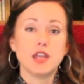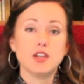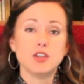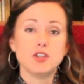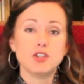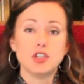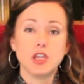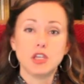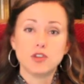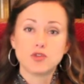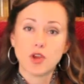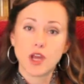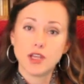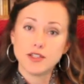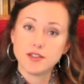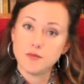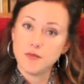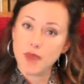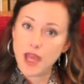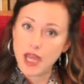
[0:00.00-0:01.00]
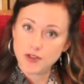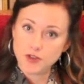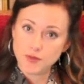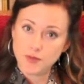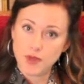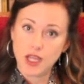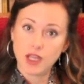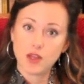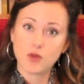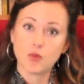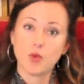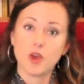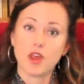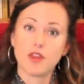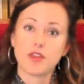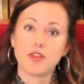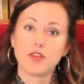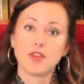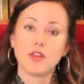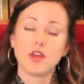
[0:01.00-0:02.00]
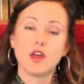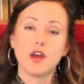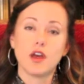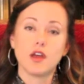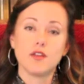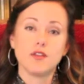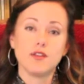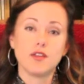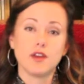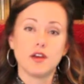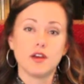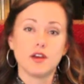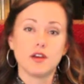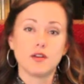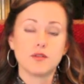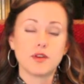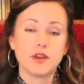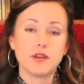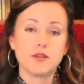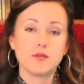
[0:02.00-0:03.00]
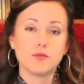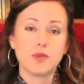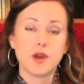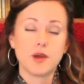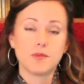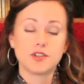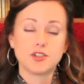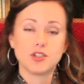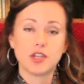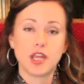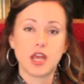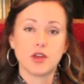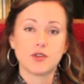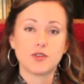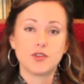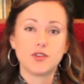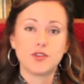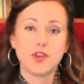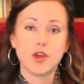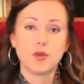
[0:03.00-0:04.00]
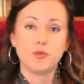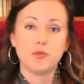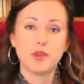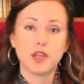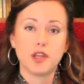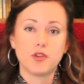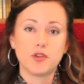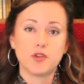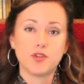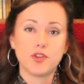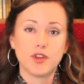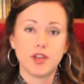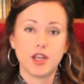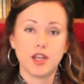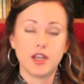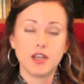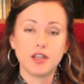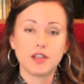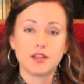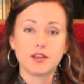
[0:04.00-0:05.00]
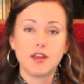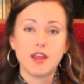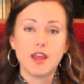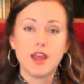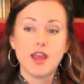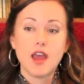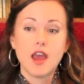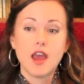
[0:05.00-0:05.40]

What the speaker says: And she tried to matchmake with the publishing houses that would be interested in it.